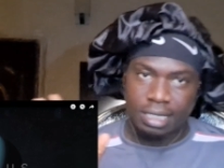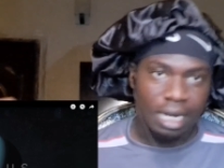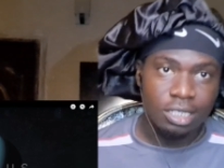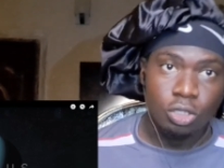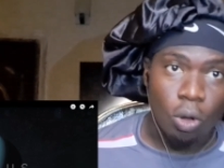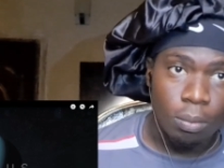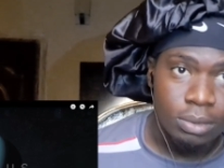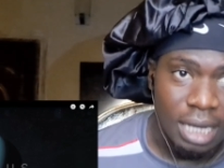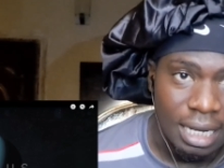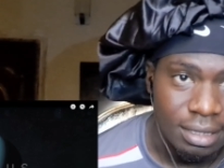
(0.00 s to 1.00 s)

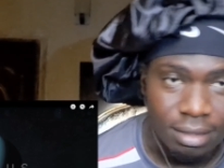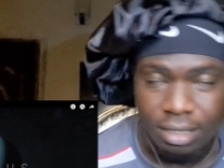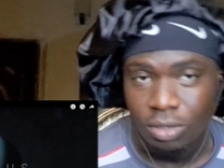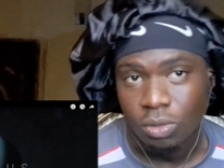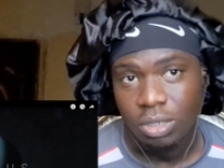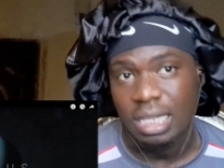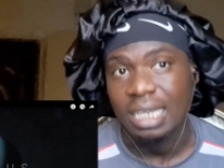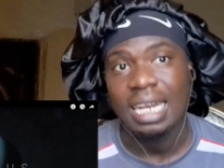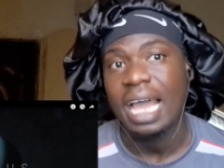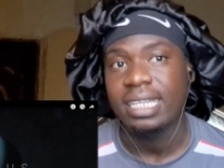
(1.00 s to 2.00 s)
telescopes and
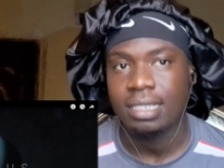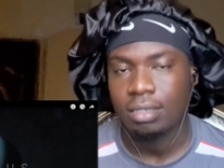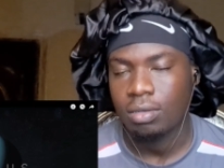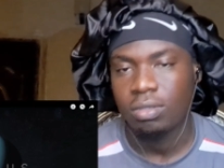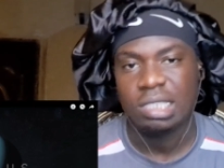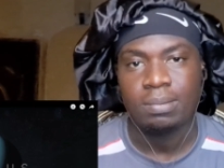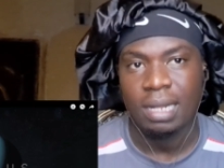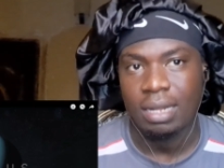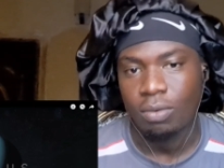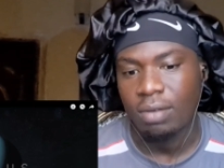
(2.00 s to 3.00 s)
satellites on this
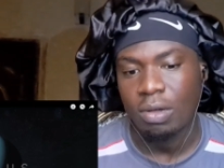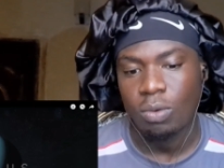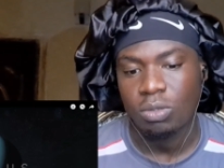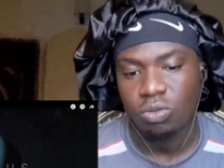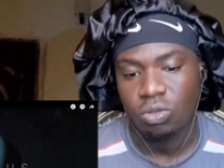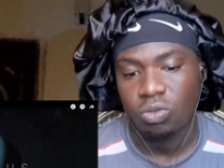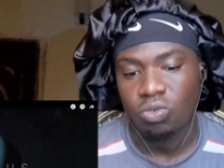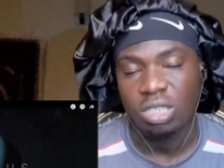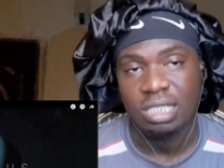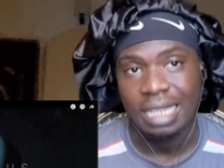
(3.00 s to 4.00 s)
planet. Whenever we want to
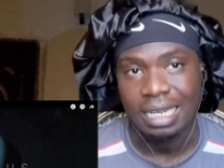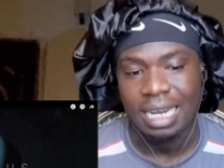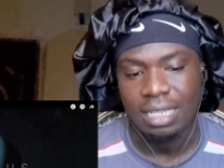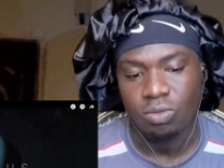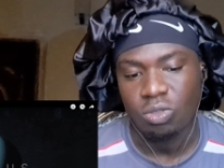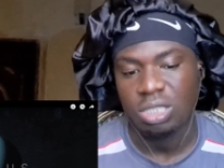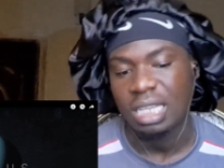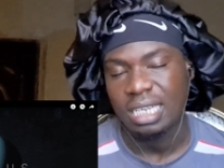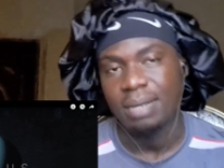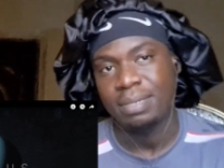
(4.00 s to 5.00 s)
destroy the satellites, we just
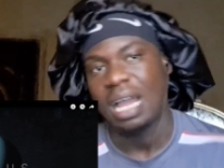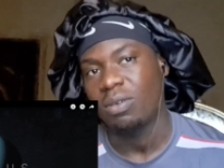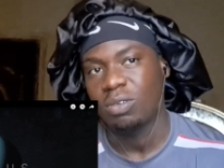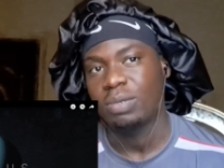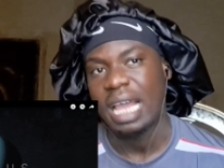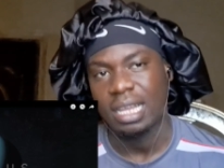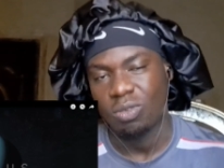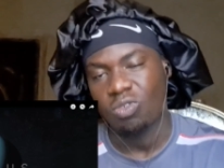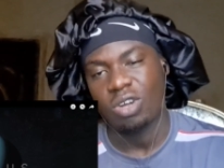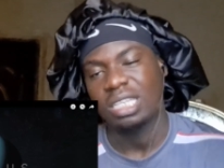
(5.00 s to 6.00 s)
send them down.
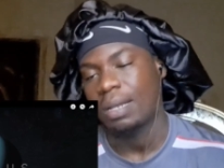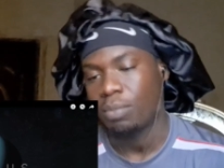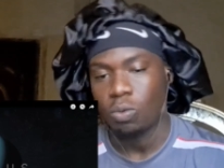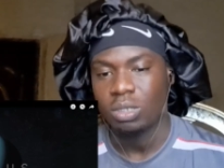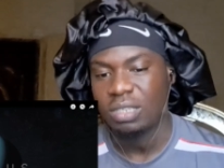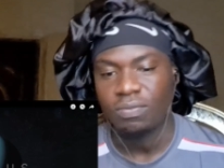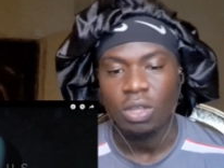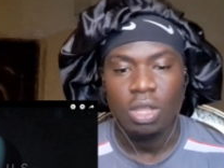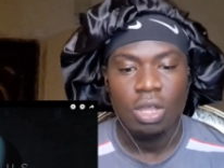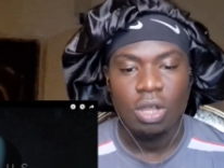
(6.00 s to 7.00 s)
They'll crash and burn. What if
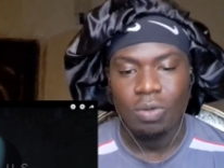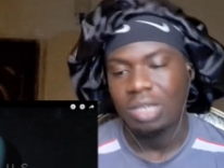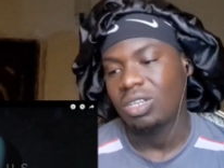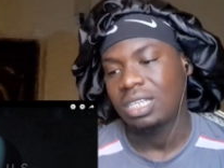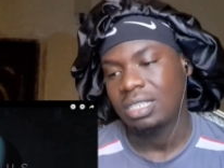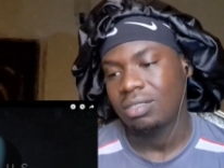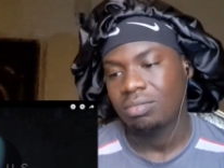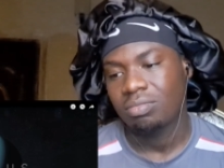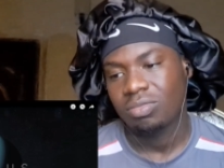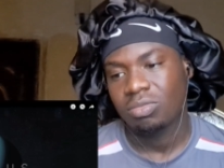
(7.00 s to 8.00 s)
we're actually
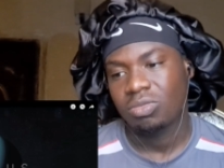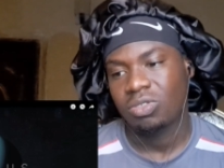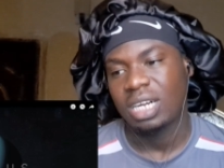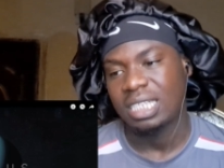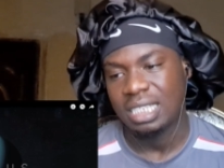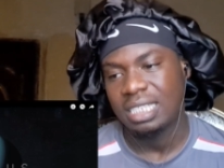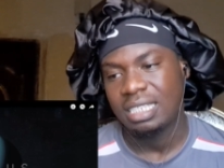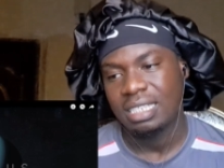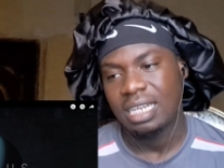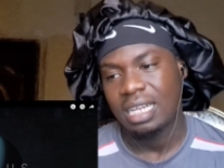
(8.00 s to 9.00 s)

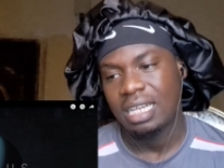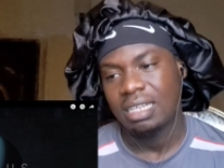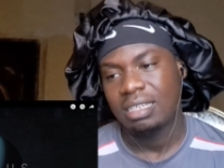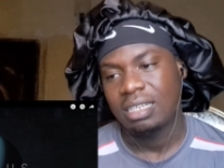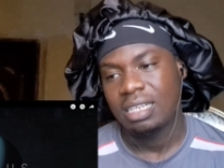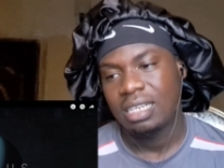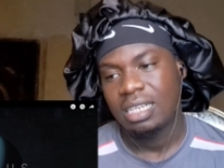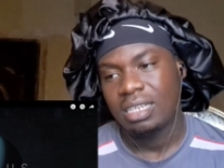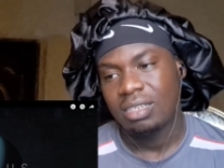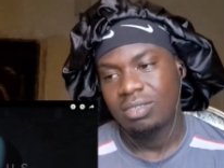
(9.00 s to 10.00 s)
crashing?
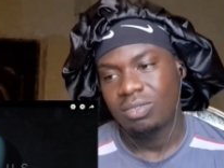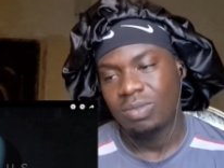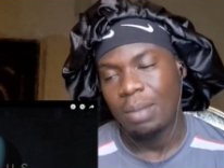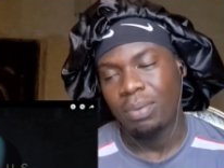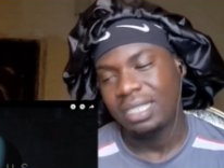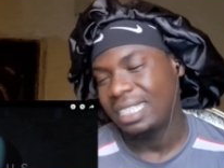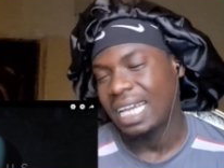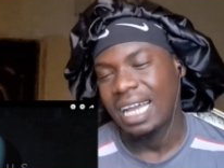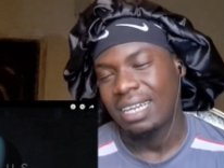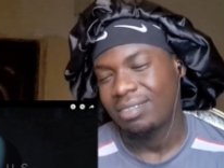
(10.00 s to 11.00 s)
We are burning
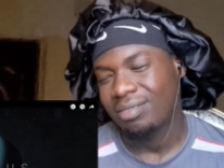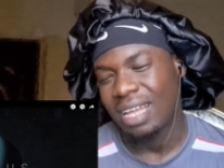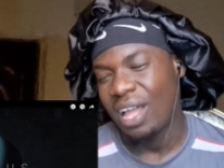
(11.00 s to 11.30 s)
their